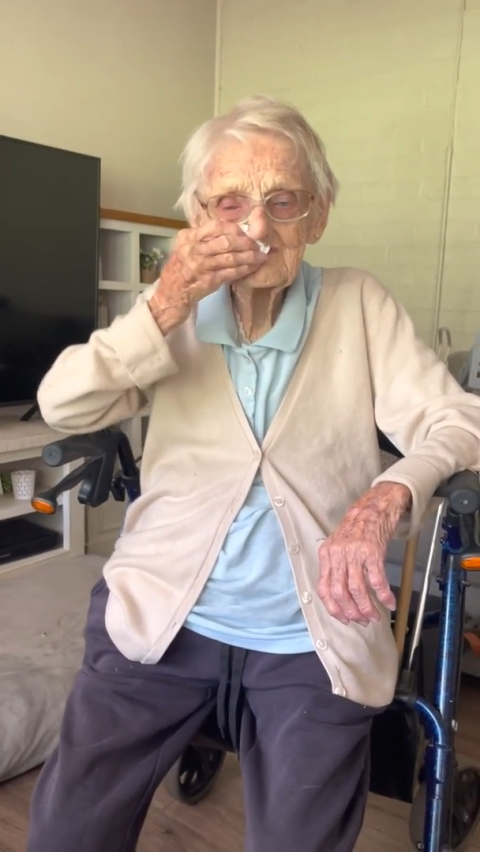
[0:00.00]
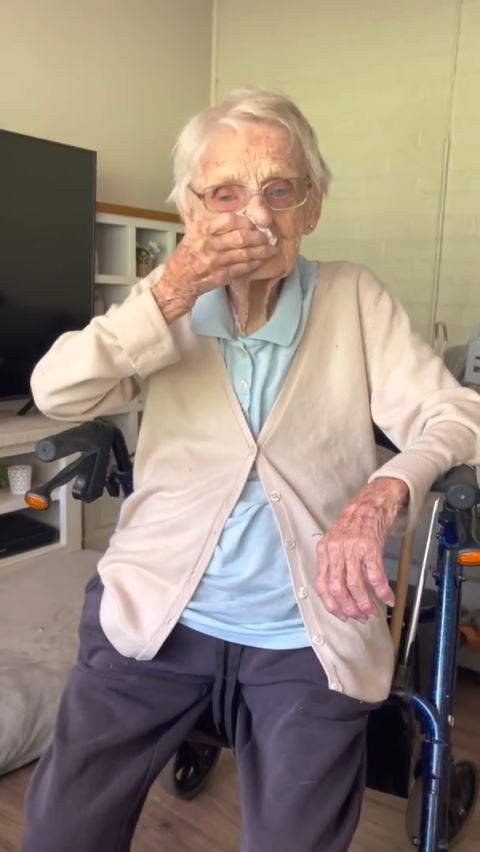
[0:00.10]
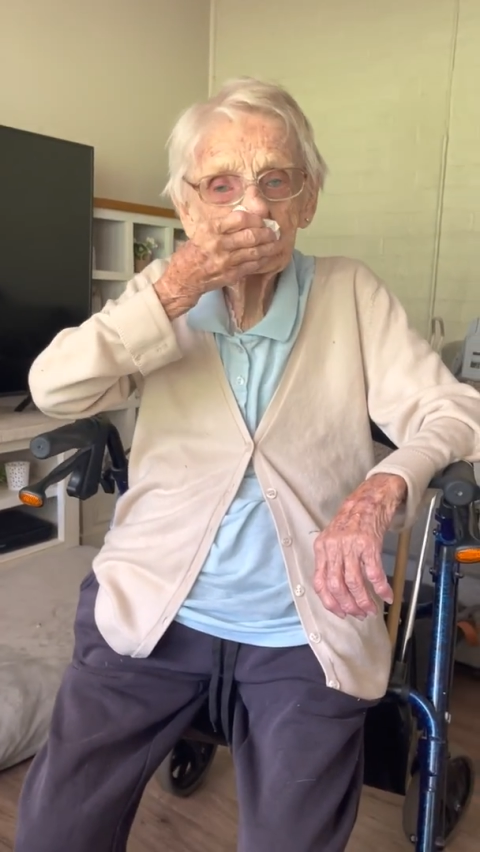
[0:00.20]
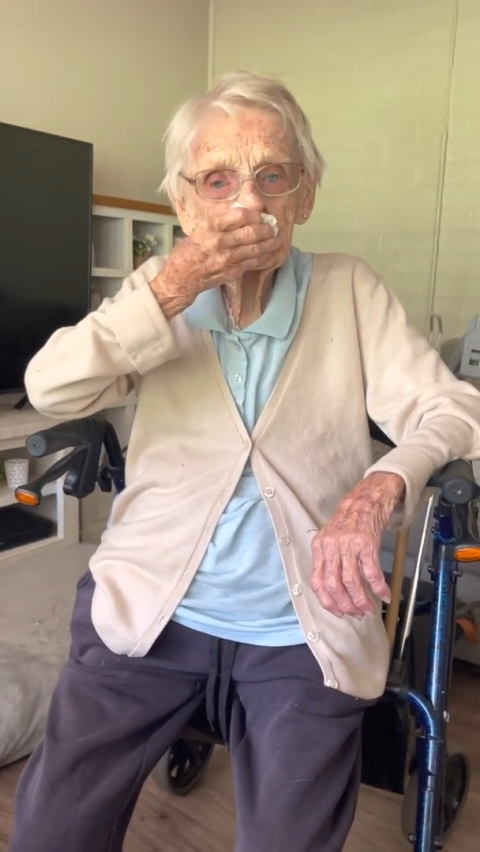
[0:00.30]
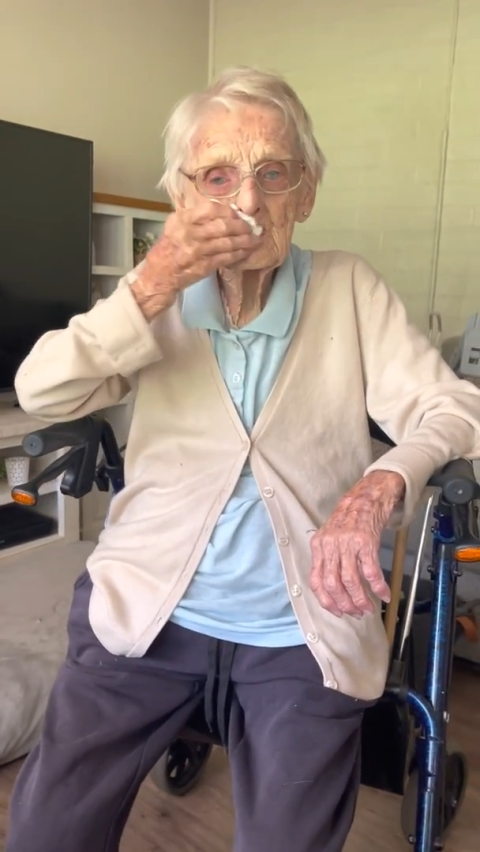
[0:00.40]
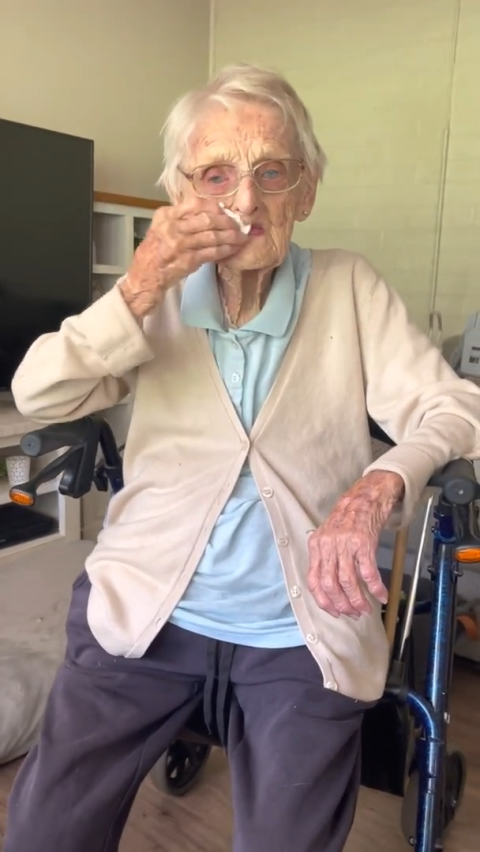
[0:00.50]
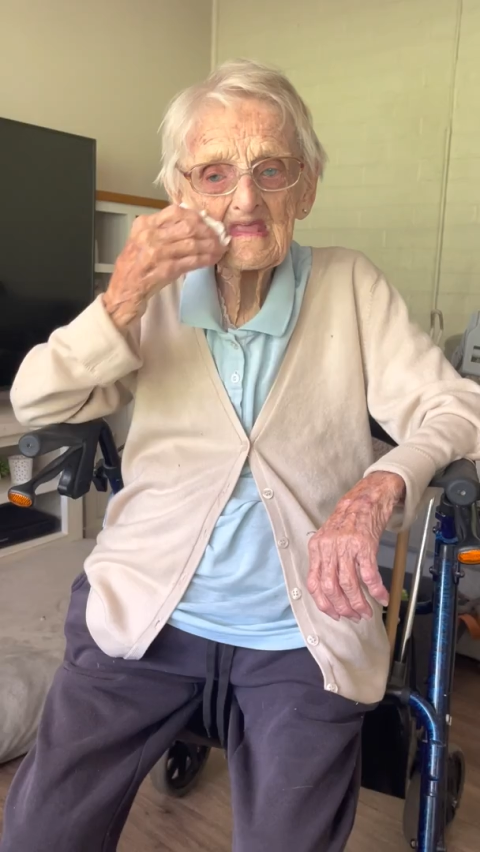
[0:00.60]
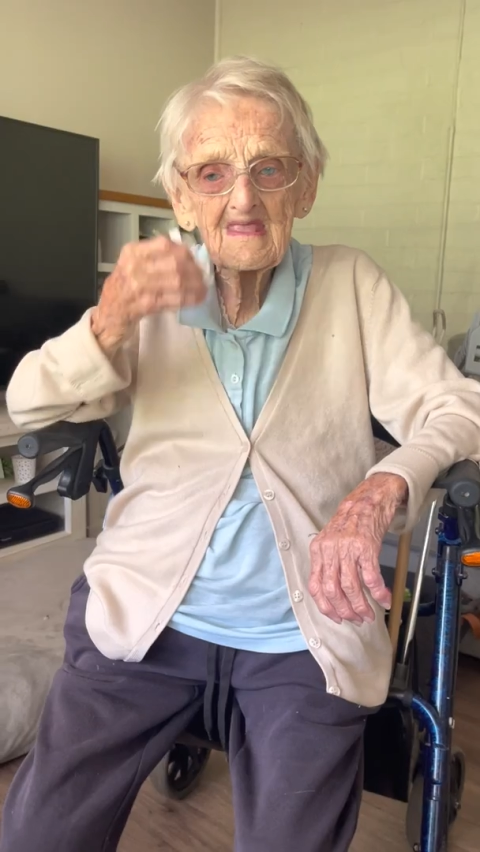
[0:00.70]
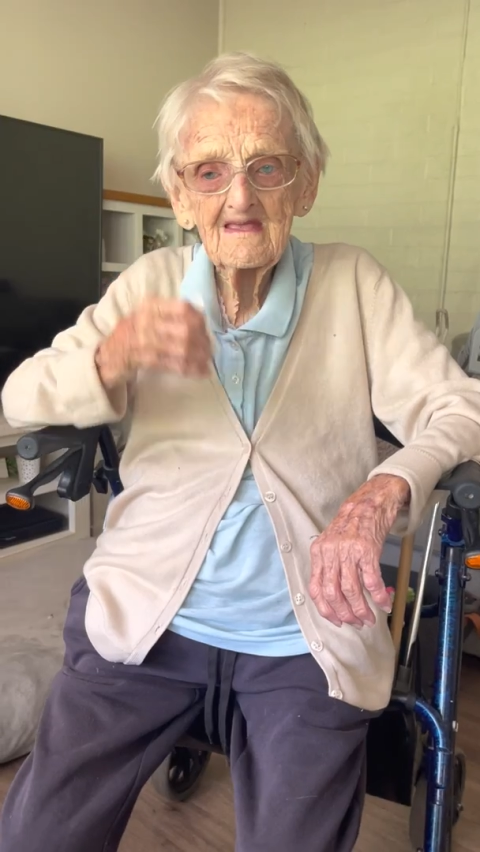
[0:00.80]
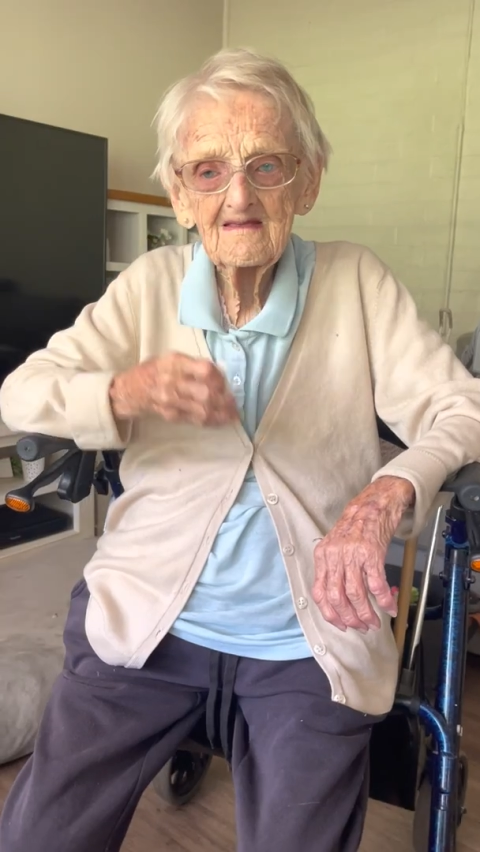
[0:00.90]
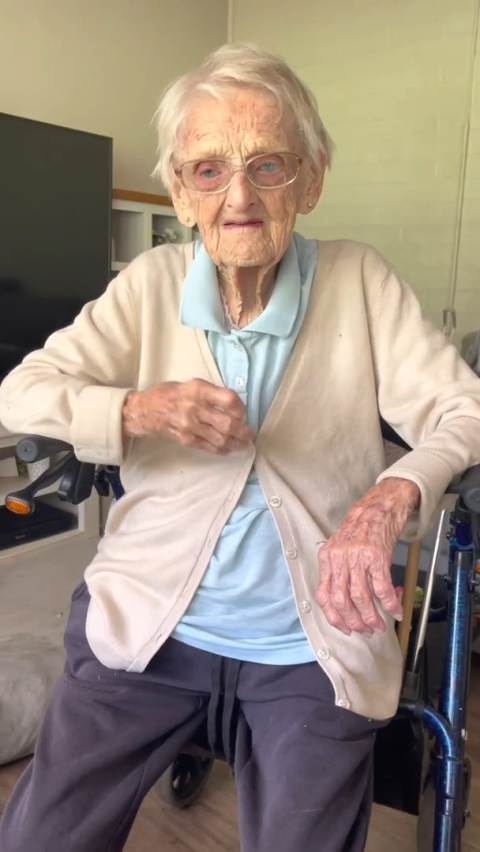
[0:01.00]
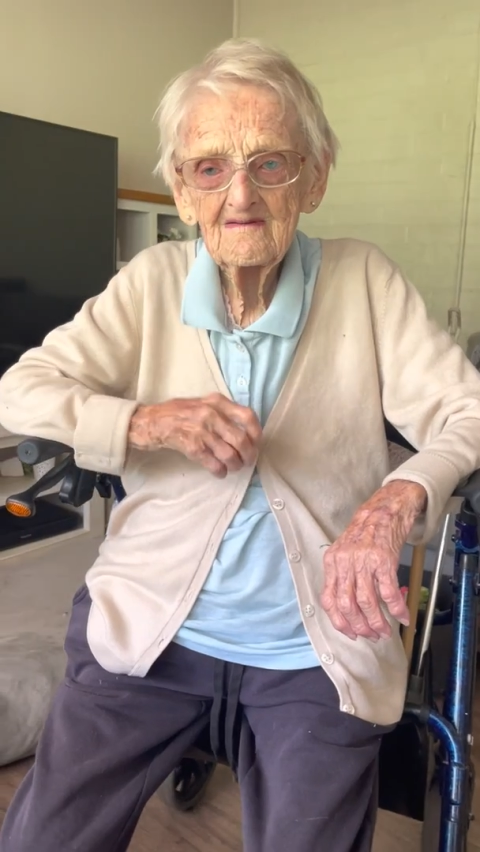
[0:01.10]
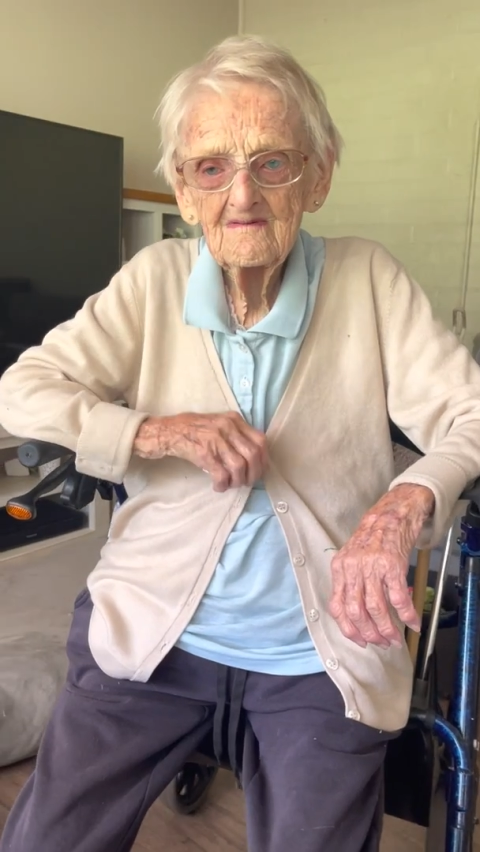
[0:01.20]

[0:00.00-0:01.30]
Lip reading: time you go off at me